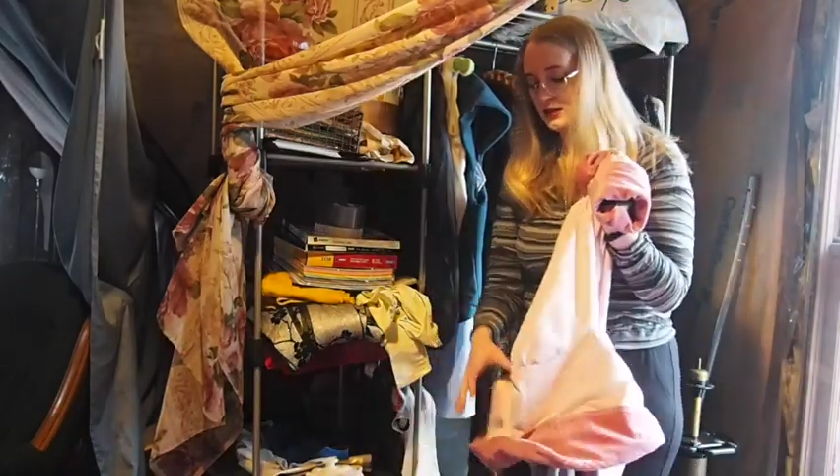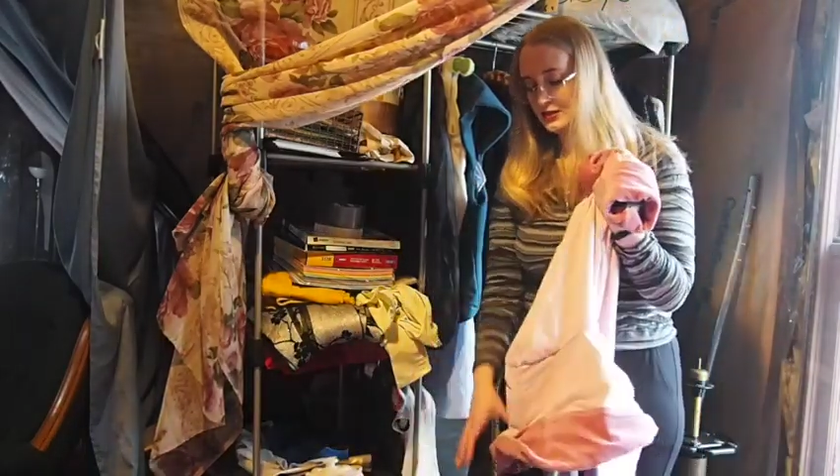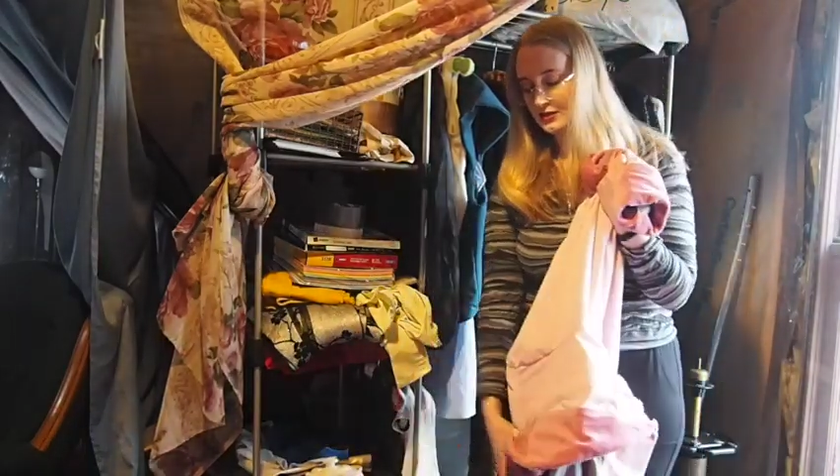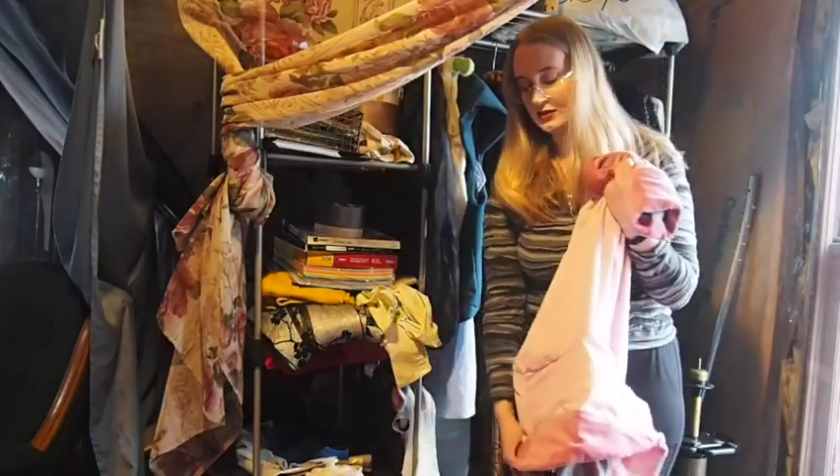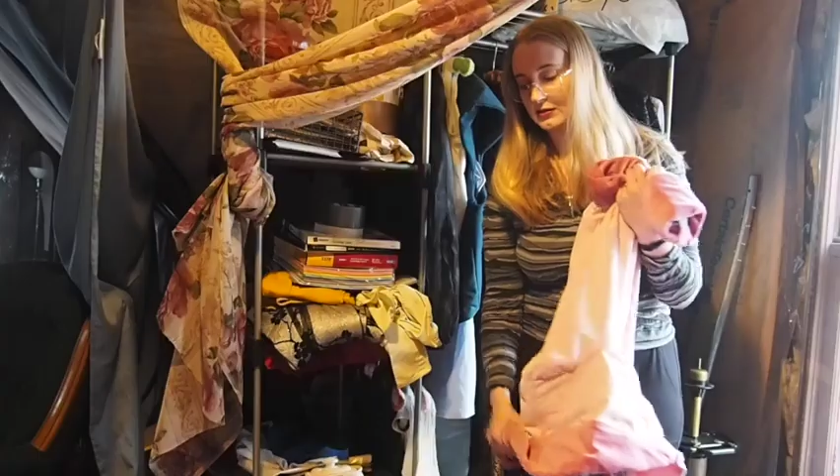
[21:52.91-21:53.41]

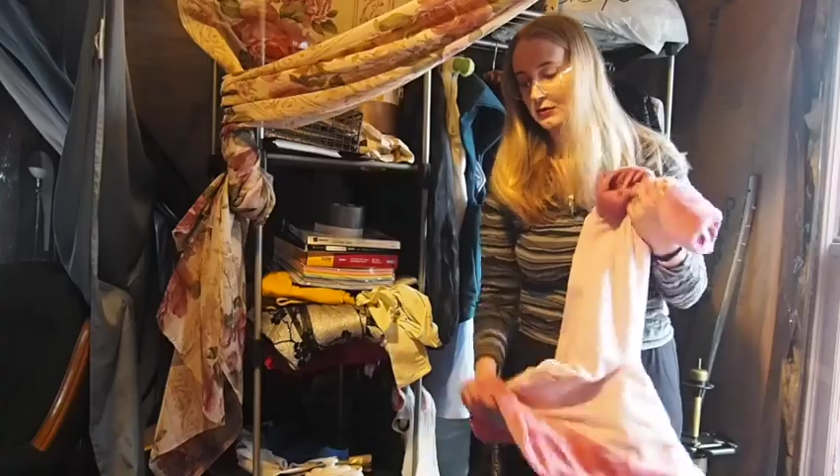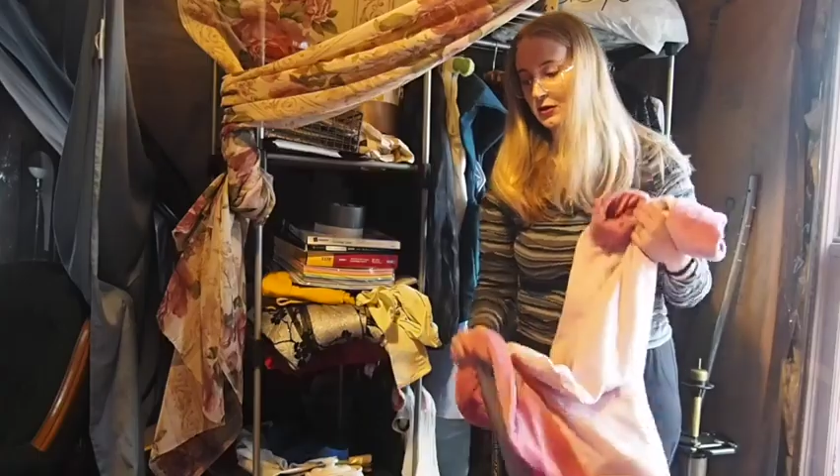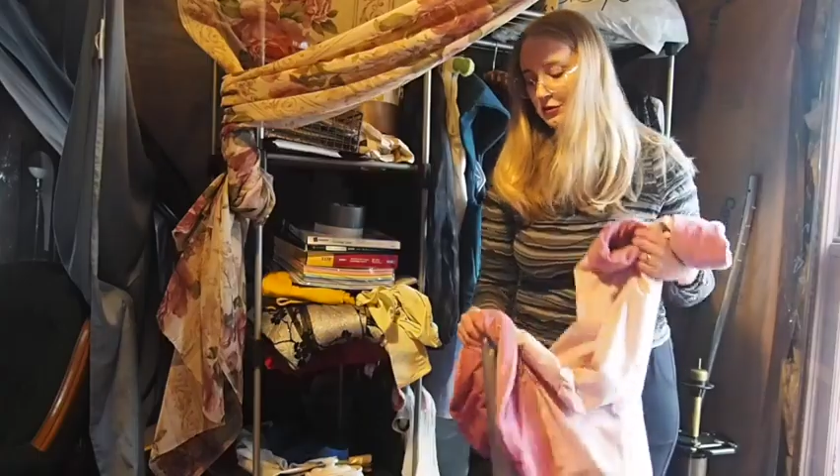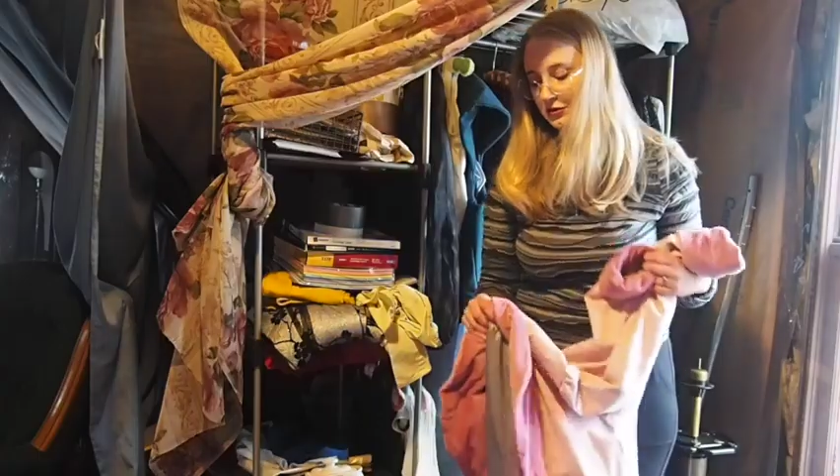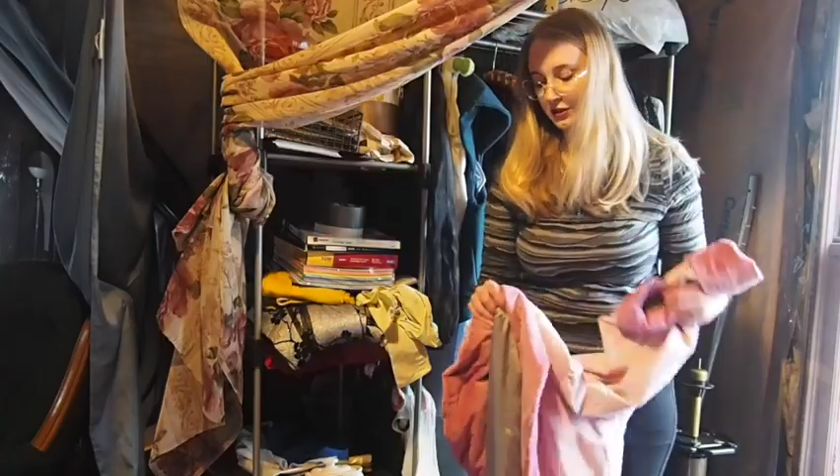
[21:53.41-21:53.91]
some
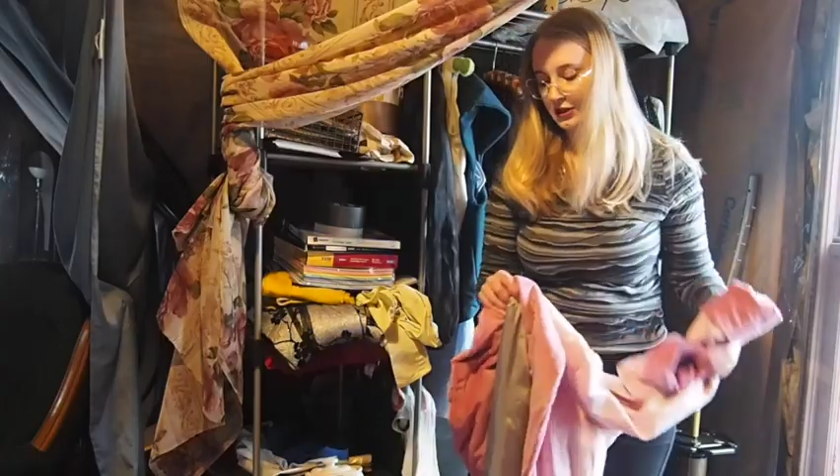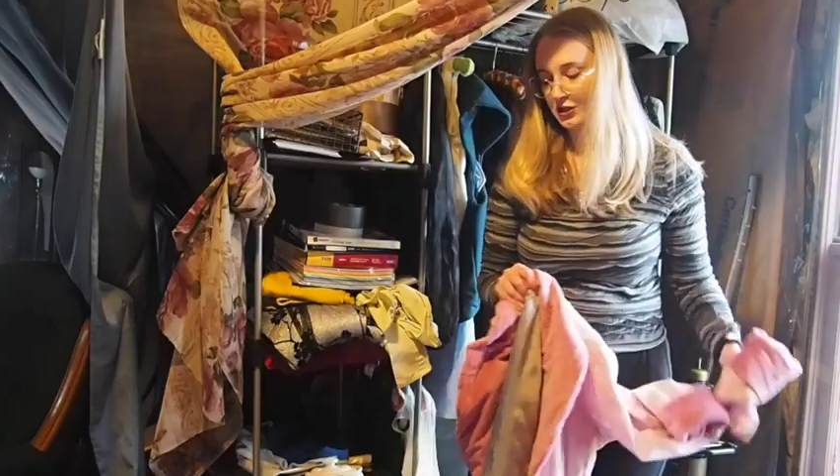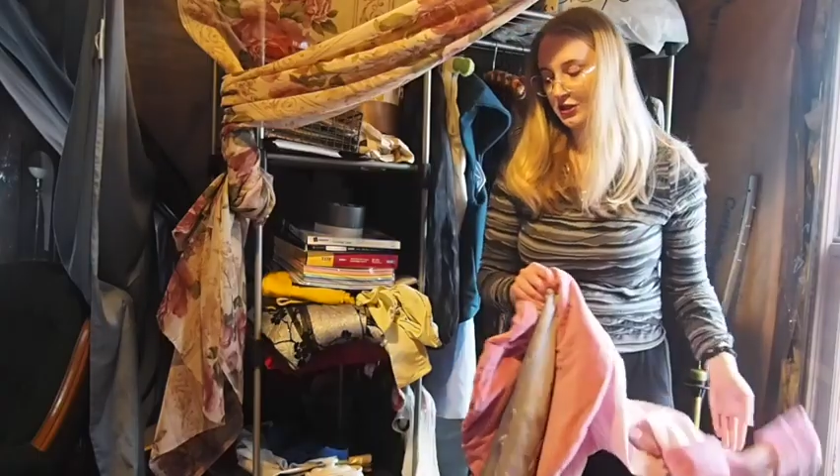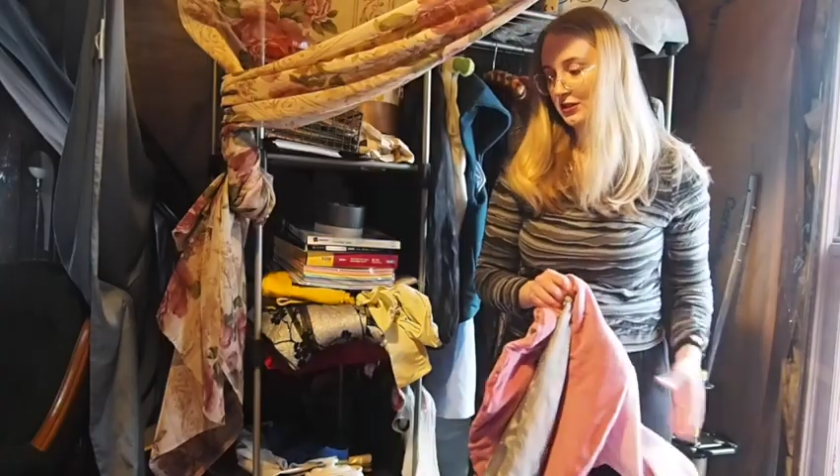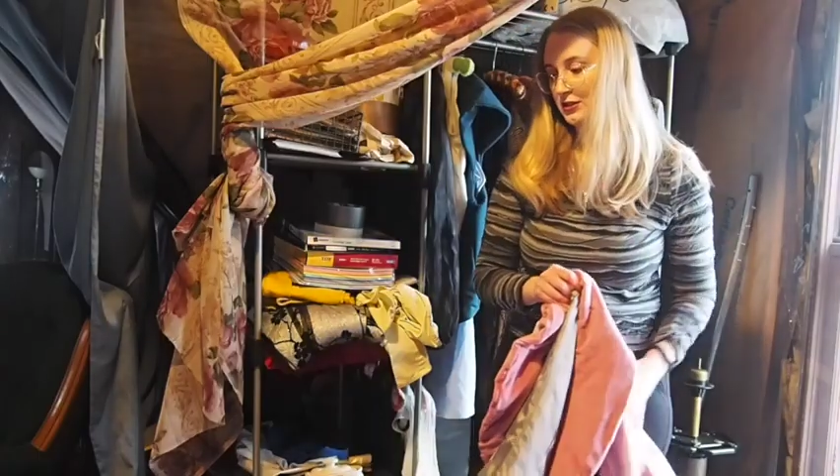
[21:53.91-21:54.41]

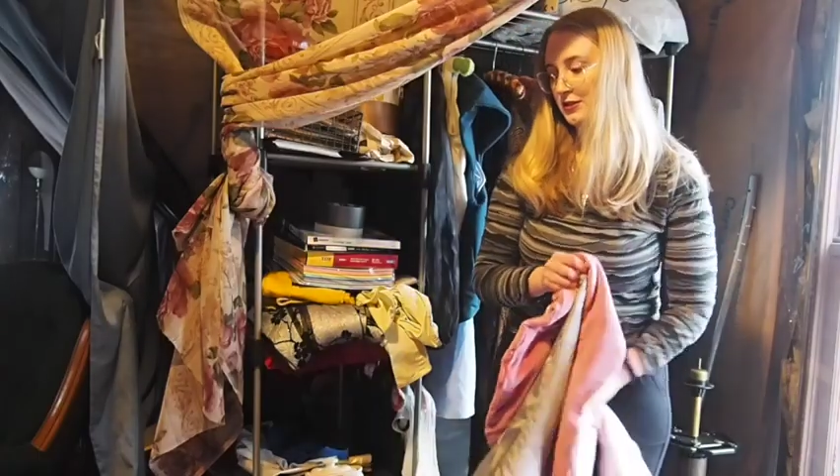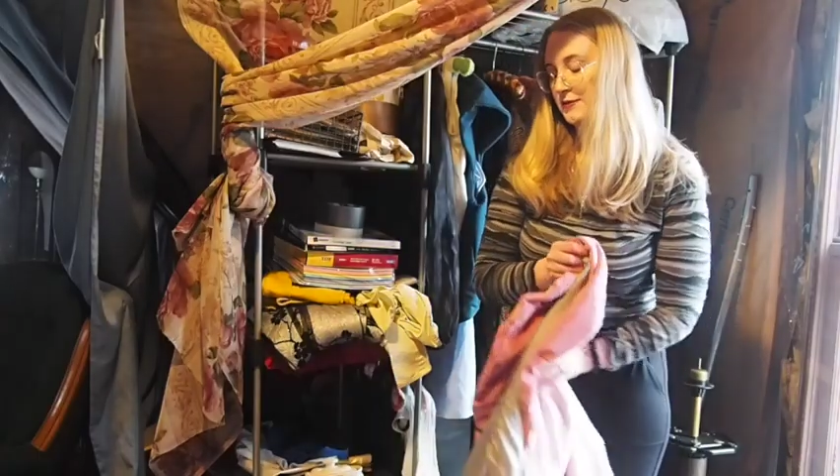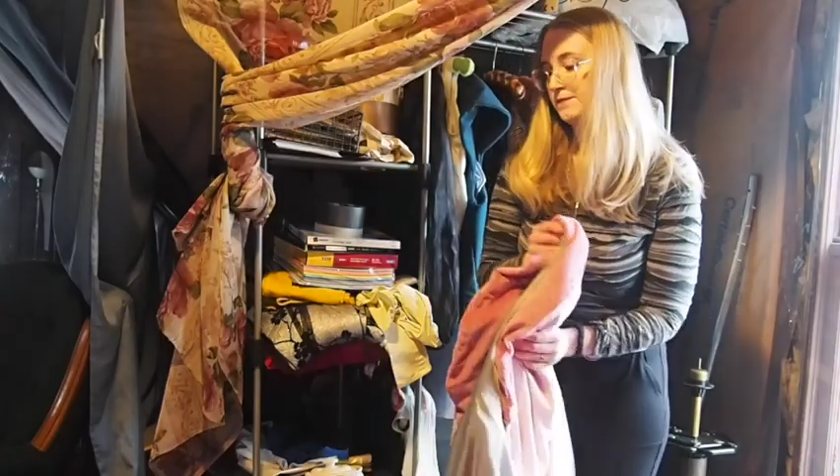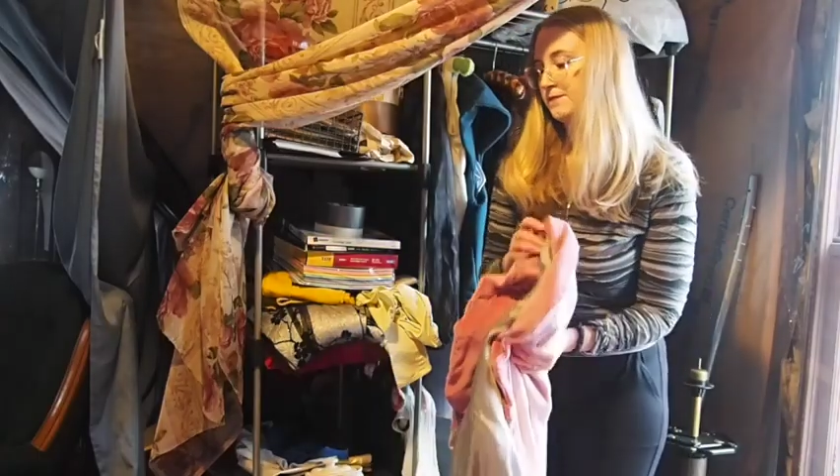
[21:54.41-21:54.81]
alterations